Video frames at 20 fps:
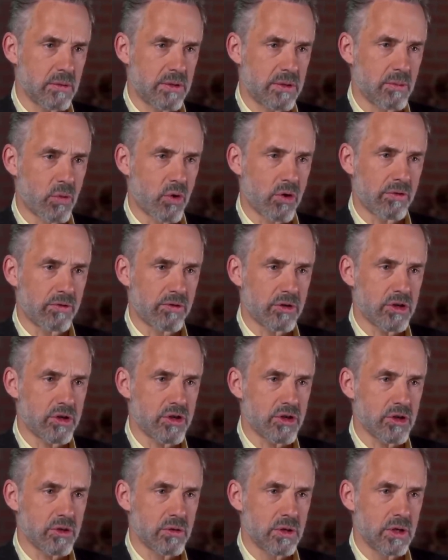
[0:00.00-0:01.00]
moral
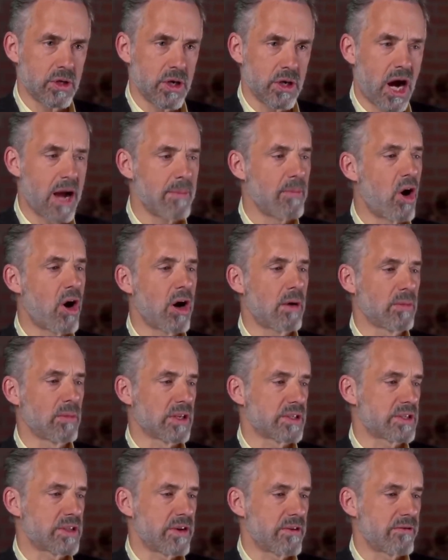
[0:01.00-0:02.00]
virtue. I'm
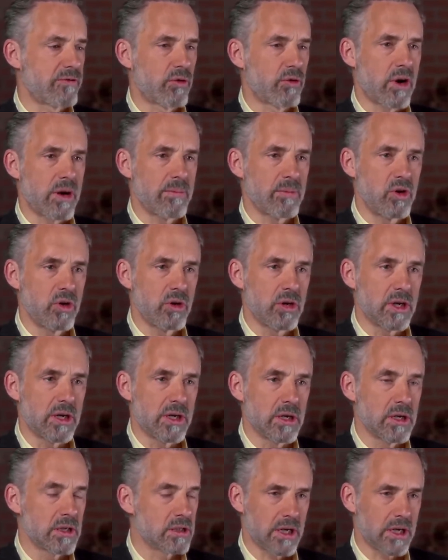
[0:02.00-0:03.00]
harmless, therefore I'm good.
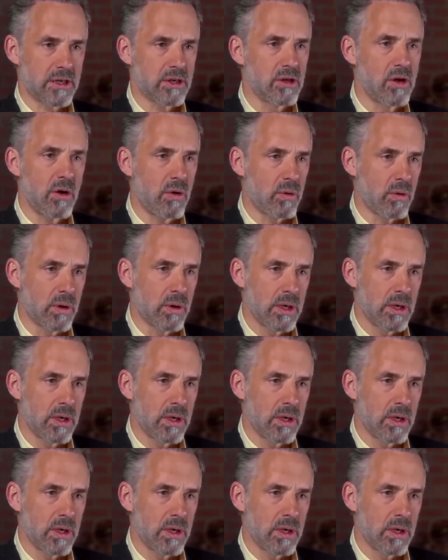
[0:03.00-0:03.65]
It's like, no,